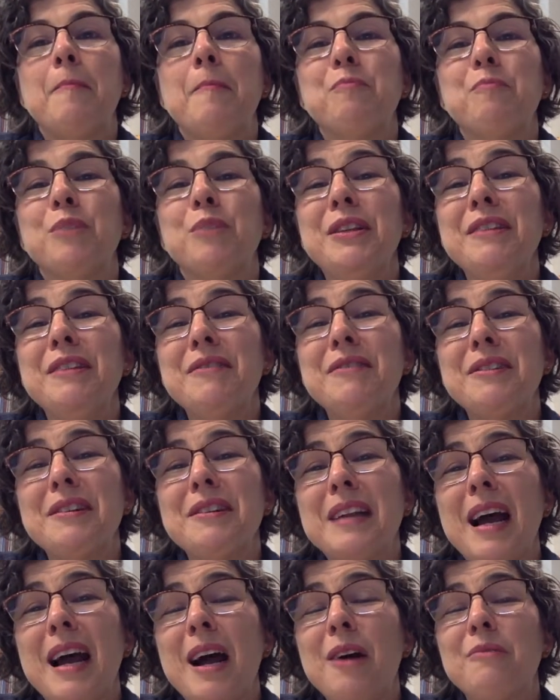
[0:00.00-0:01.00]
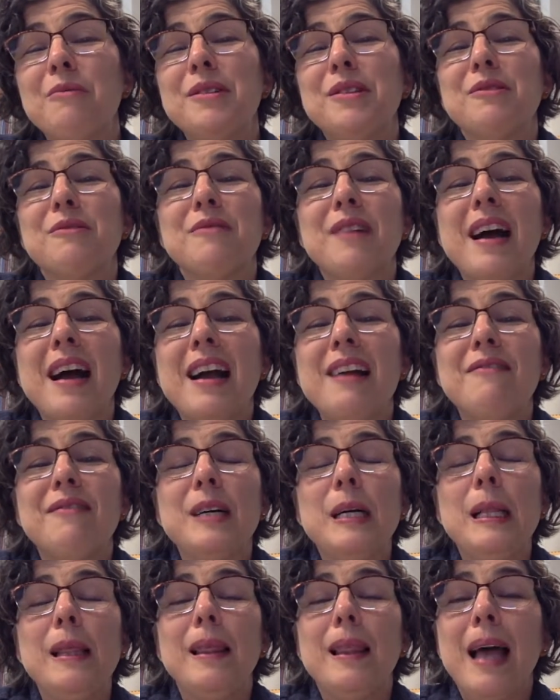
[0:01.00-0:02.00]
Believe it or not, we derive
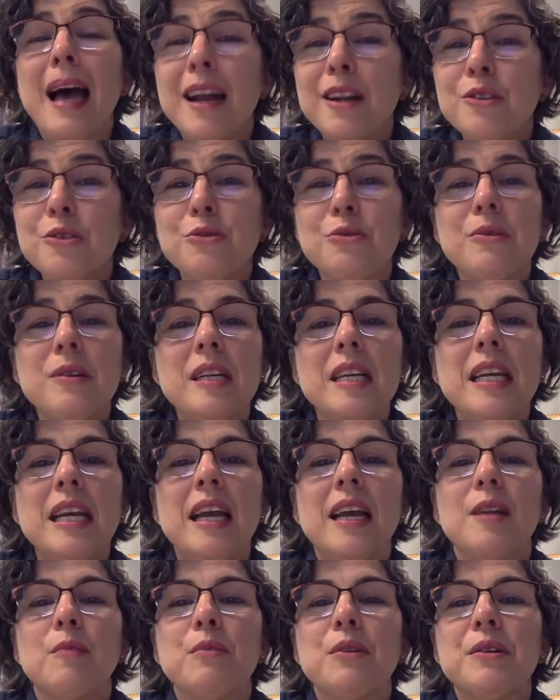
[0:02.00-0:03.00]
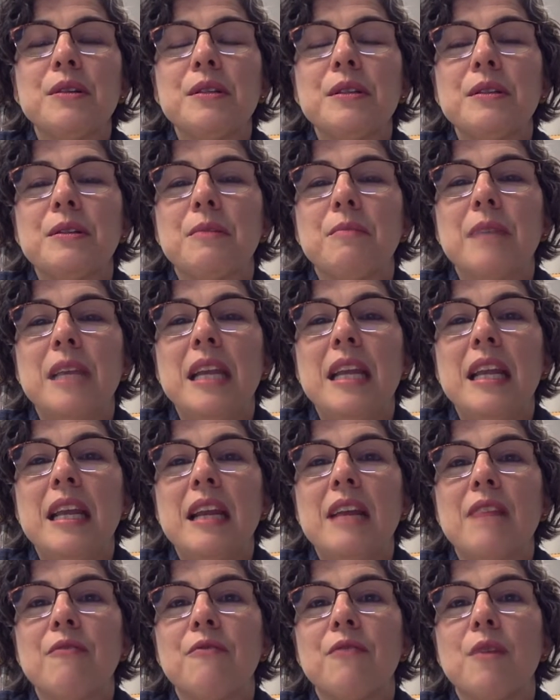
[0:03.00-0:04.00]
a lot of joy and personal
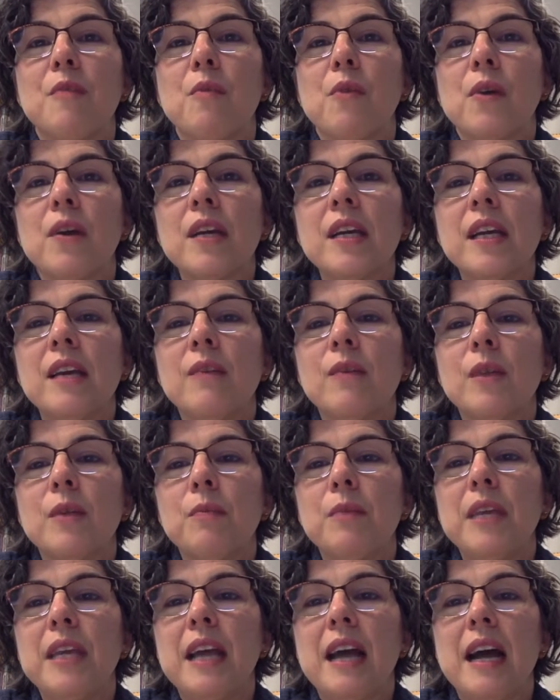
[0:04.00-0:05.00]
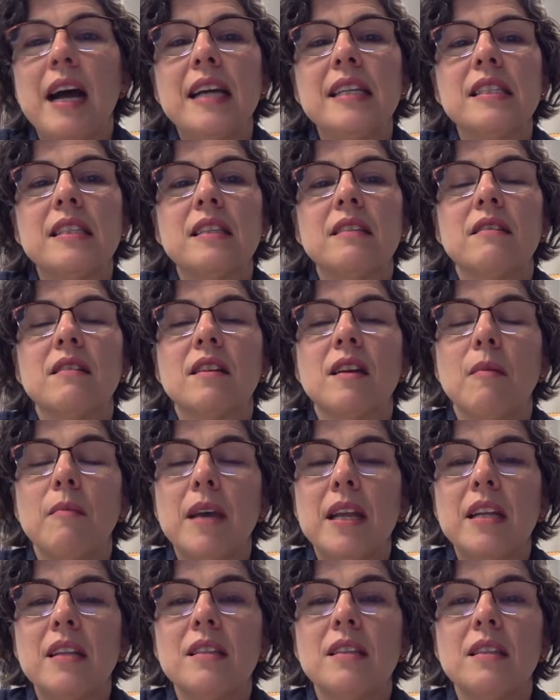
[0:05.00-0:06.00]
meaning from working with PIs that are
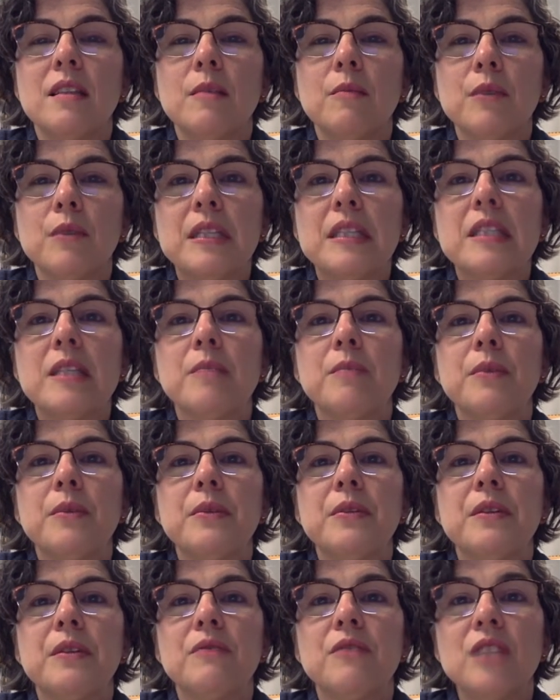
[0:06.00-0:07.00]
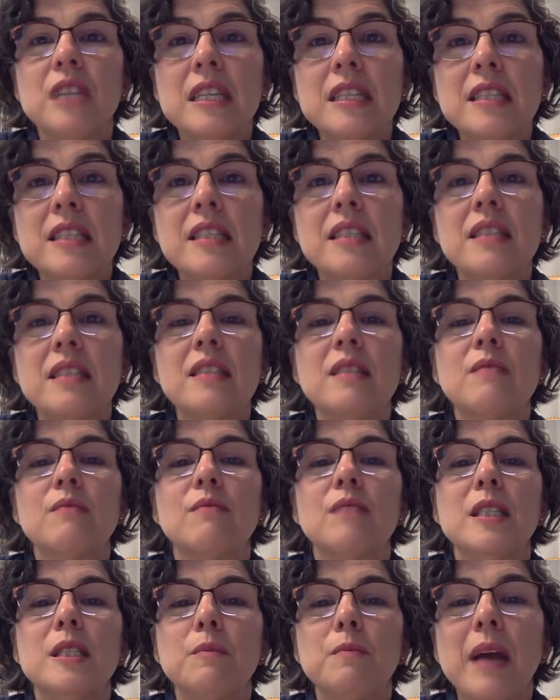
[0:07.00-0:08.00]
committed to the principles of justice,
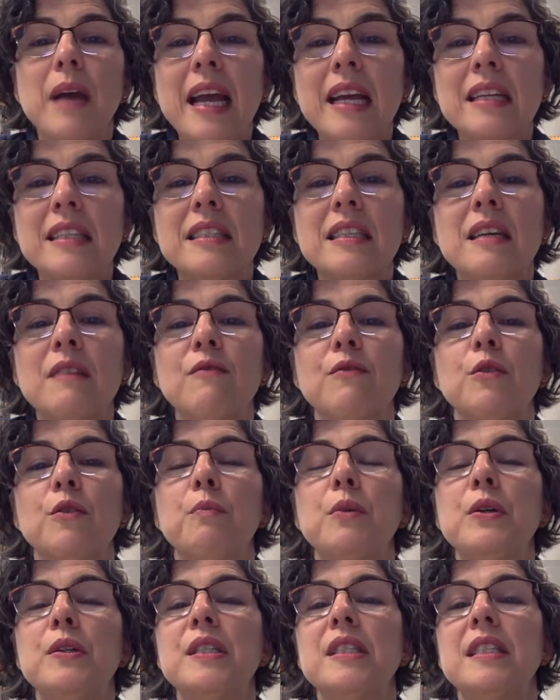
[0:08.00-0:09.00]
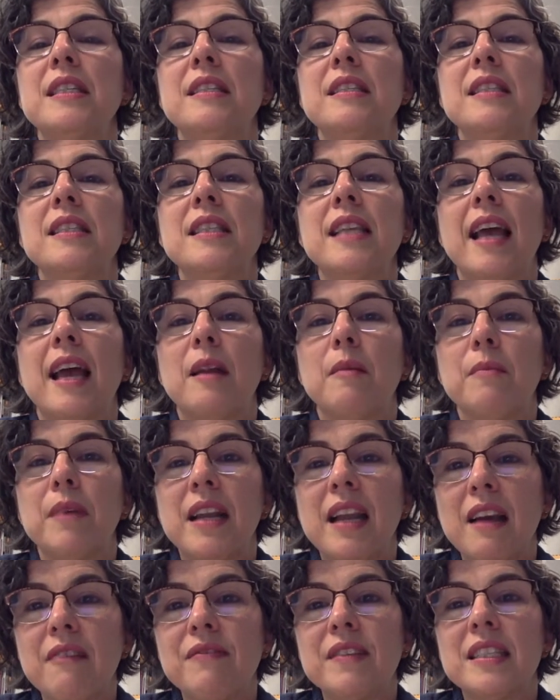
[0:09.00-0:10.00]
respect for persons, and
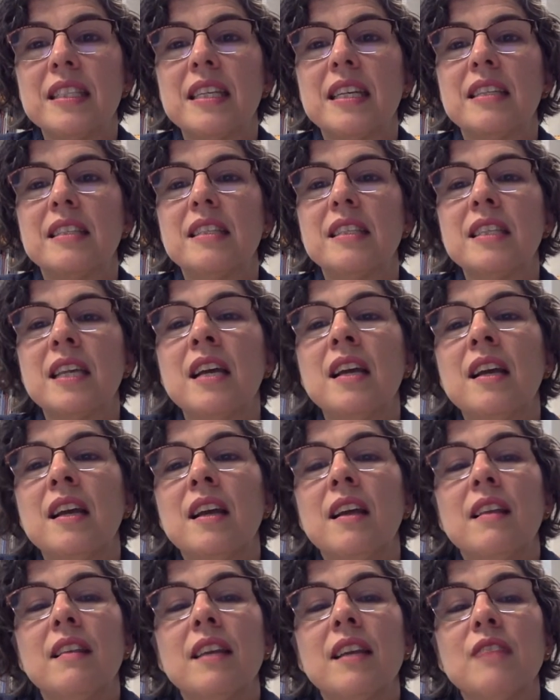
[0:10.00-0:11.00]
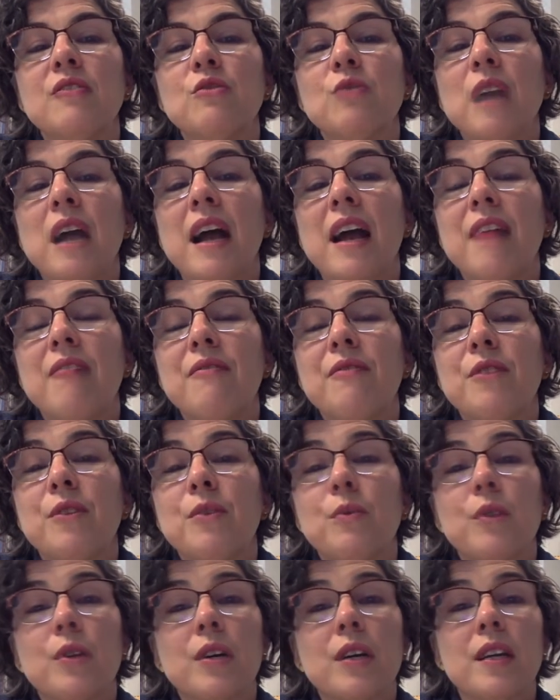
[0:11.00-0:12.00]
beneficence that drive the
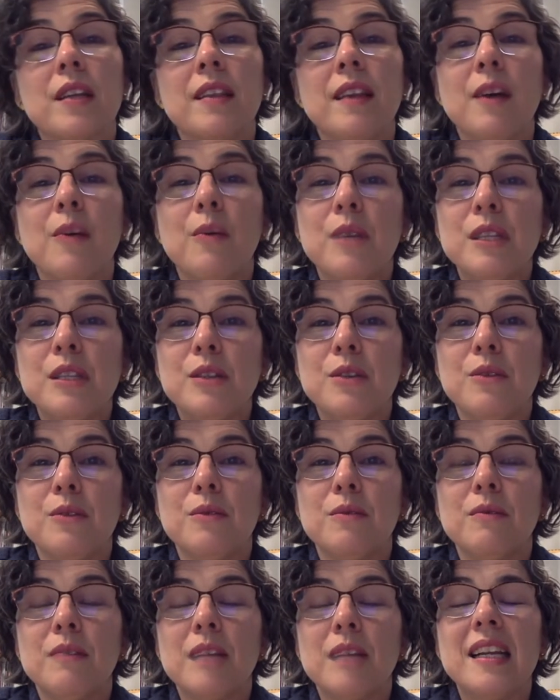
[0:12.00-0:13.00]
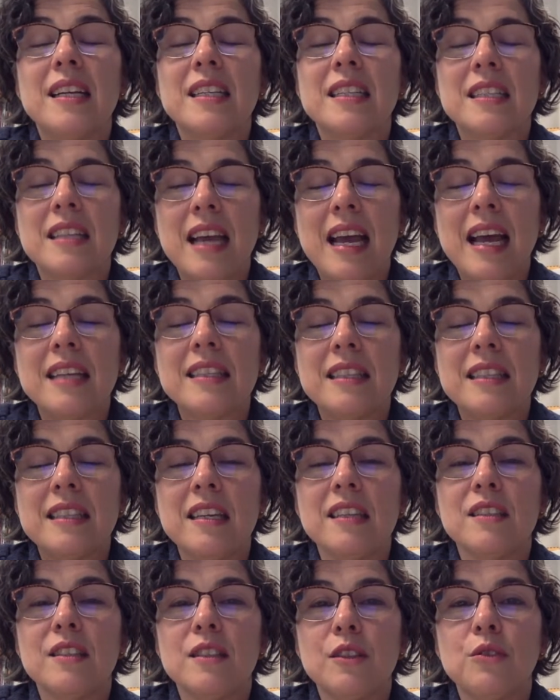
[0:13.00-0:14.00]
work that we do and as the
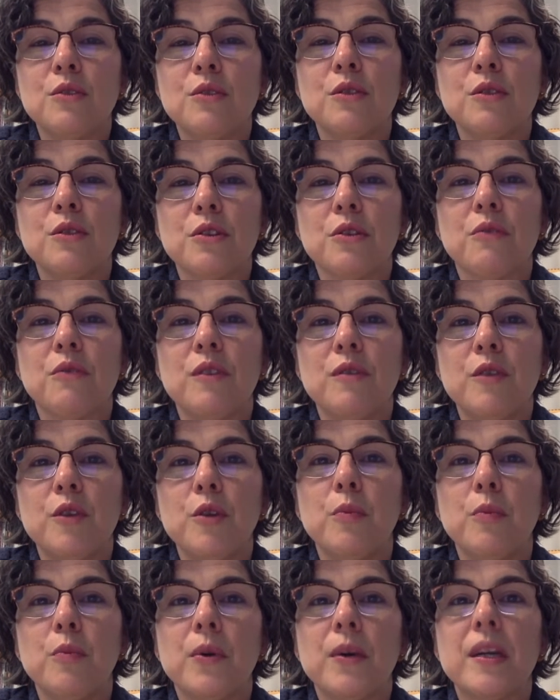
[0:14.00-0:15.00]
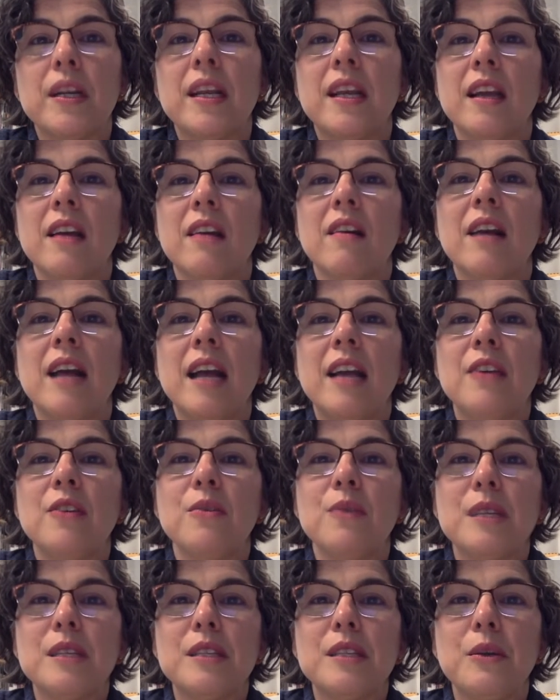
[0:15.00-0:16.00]
Institutional Review Board here at
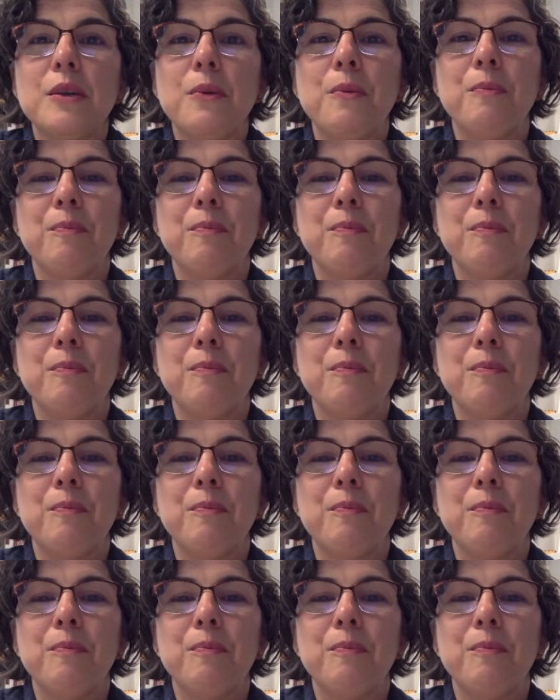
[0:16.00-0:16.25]
USU.